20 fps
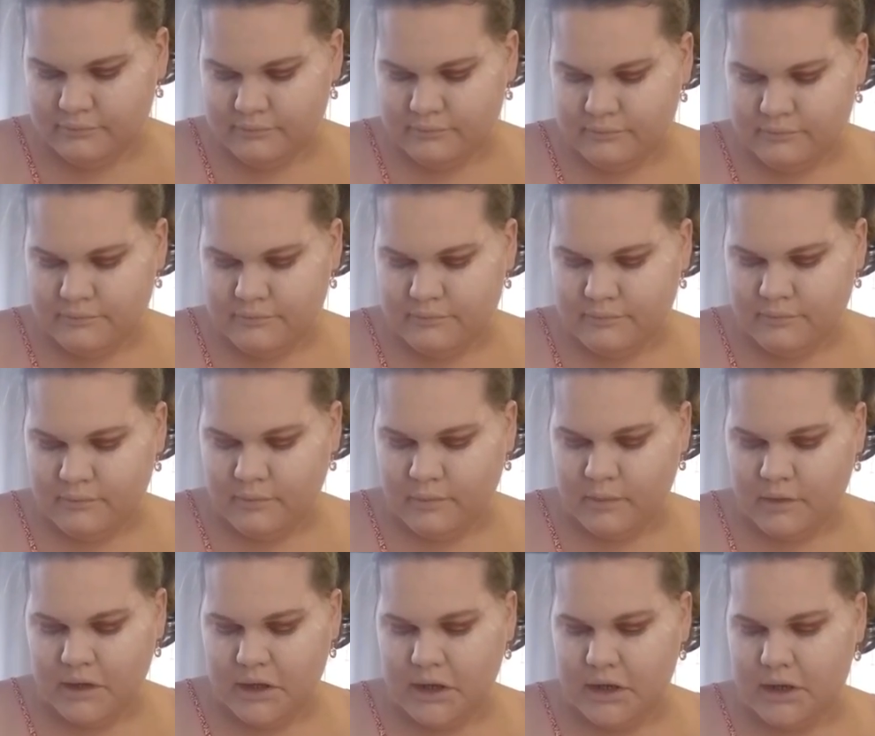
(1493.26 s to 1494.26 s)

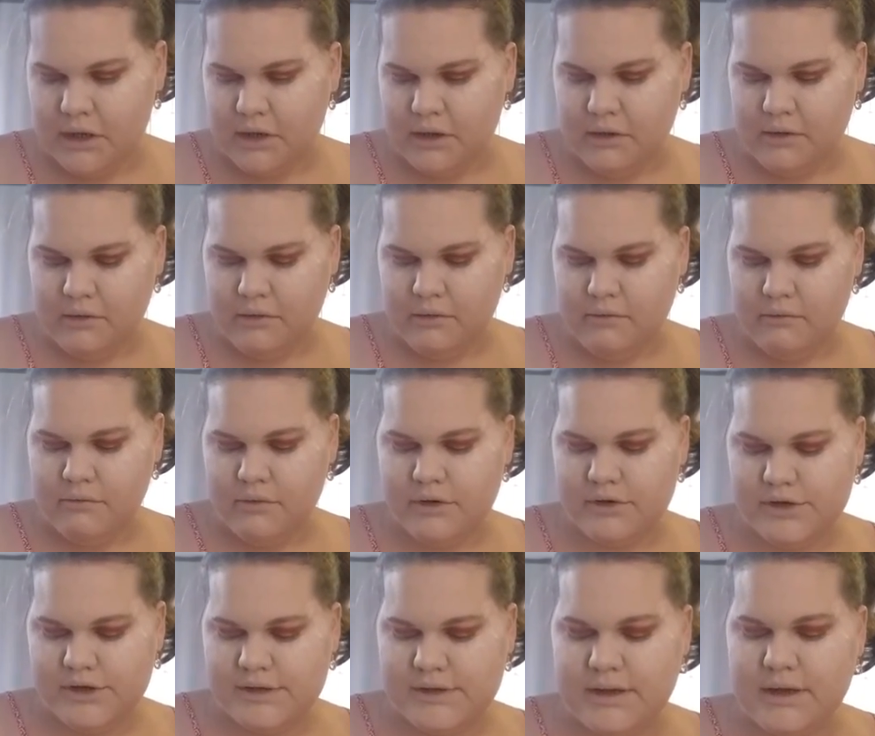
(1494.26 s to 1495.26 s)
We're just going to do
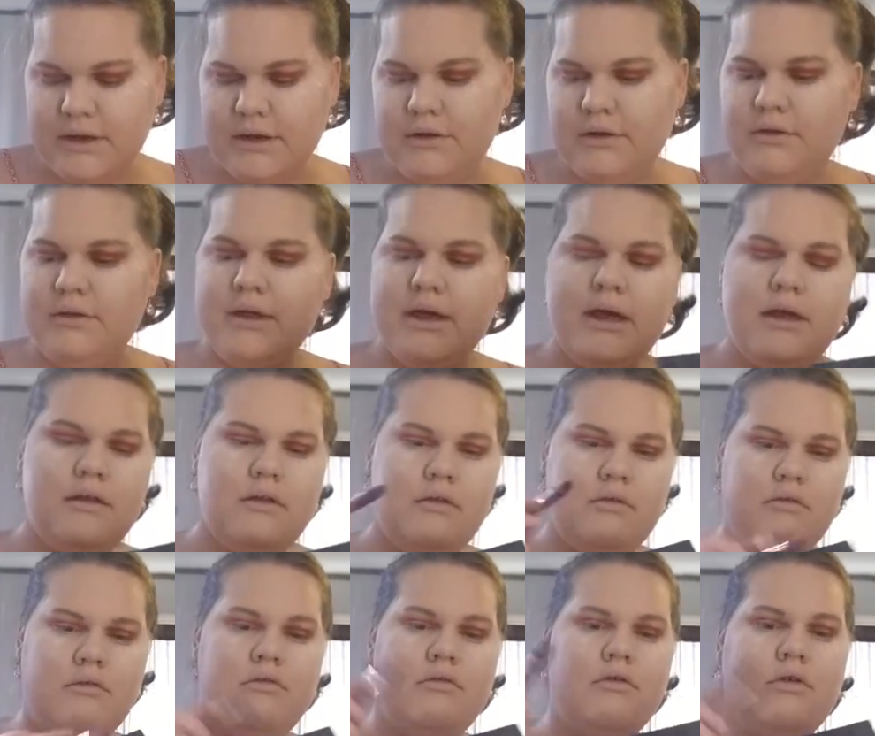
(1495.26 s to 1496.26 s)
that. And
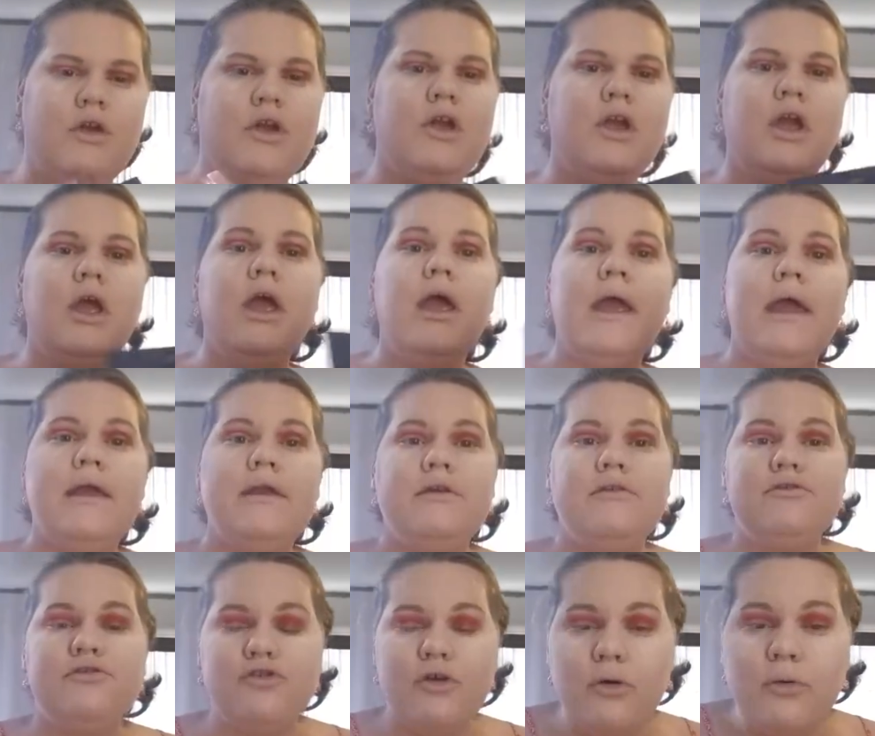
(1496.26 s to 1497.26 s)
you don't have to
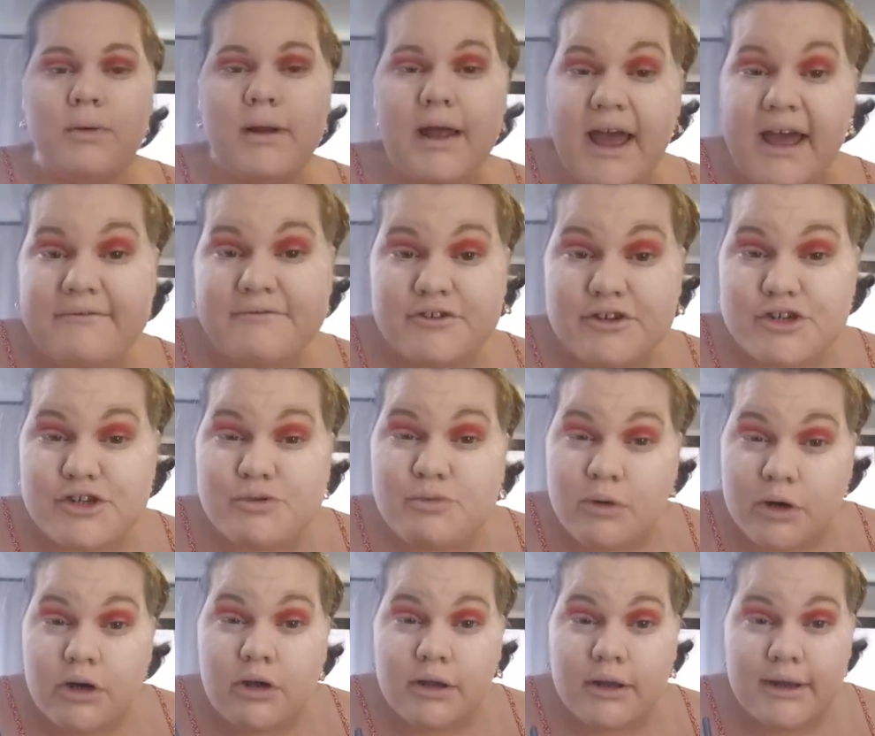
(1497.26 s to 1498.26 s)
swirl in
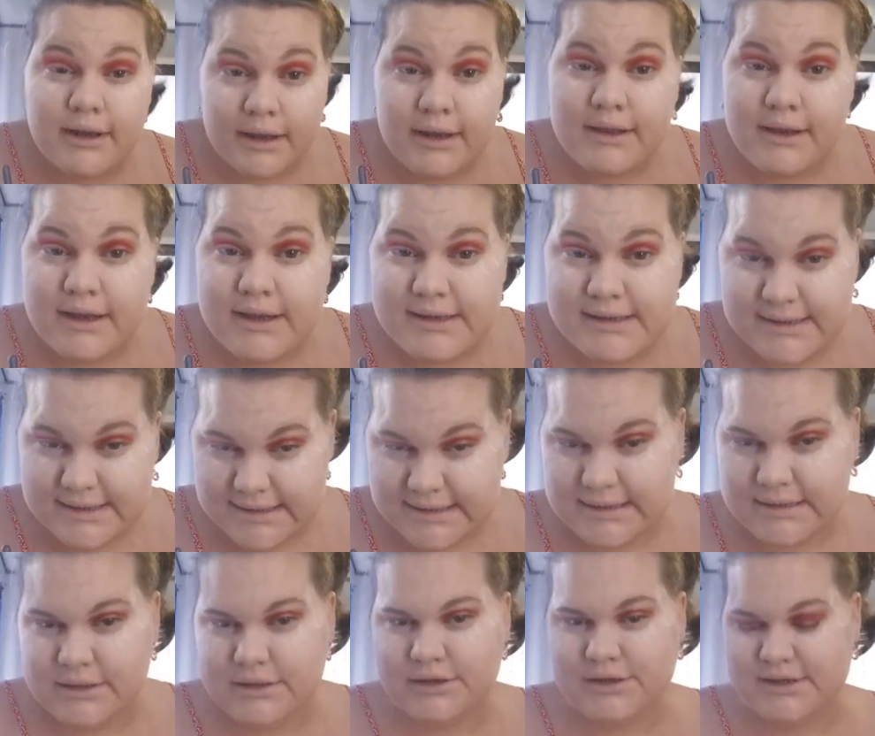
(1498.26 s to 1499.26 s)
this. Just tap
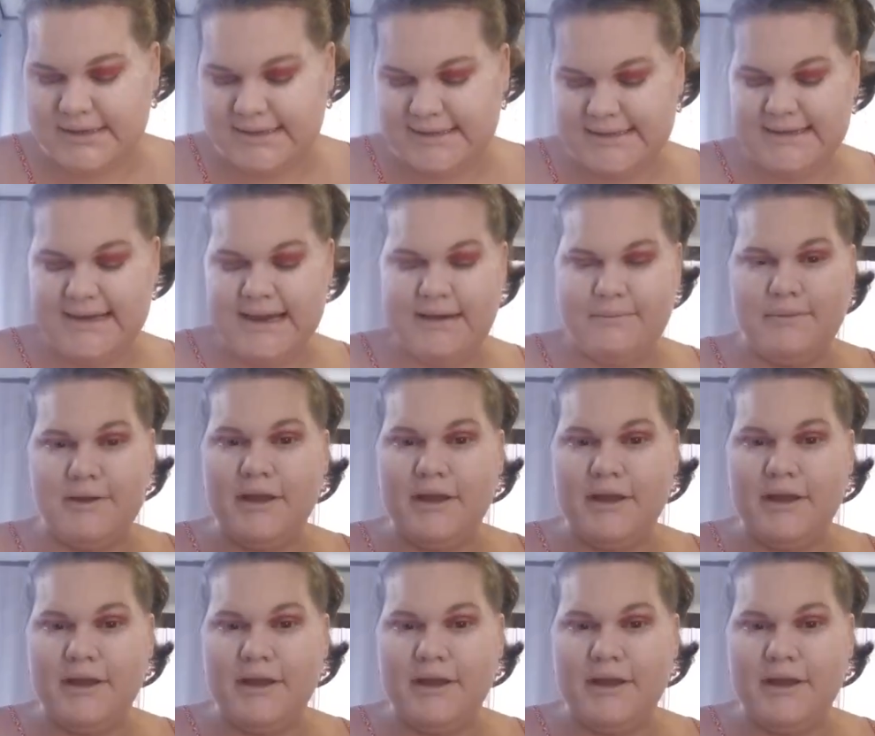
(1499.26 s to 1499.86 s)
it and come out.